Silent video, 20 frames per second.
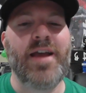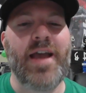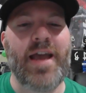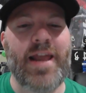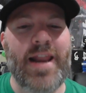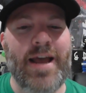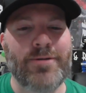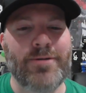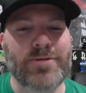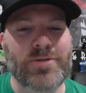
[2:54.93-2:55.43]

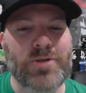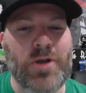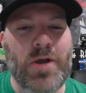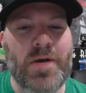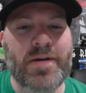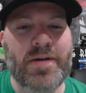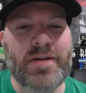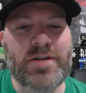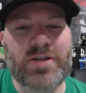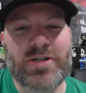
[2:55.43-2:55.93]
And I was
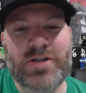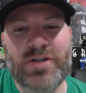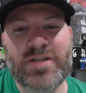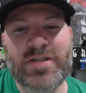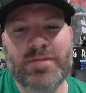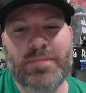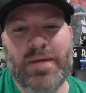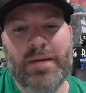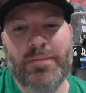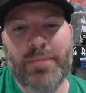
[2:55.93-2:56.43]
talking shit
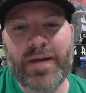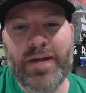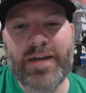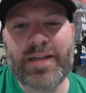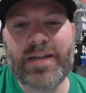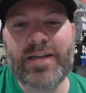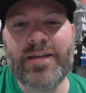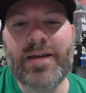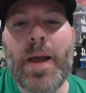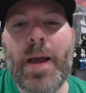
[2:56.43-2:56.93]
to my
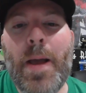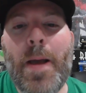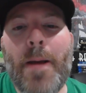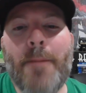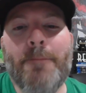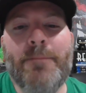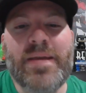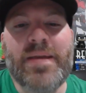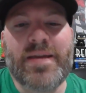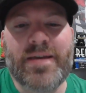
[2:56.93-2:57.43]
buddy
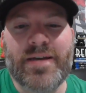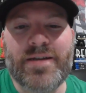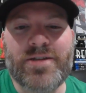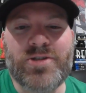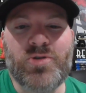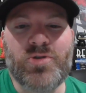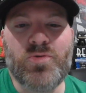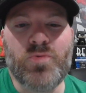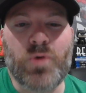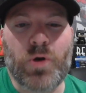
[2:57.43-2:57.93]

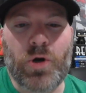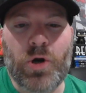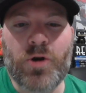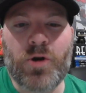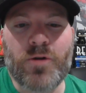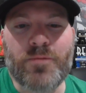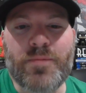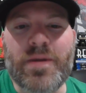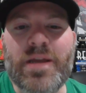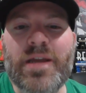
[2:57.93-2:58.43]
because you
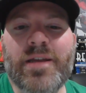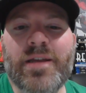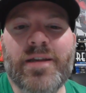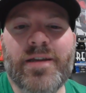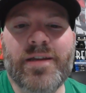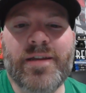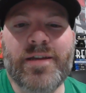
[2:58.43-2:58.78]
hurt me.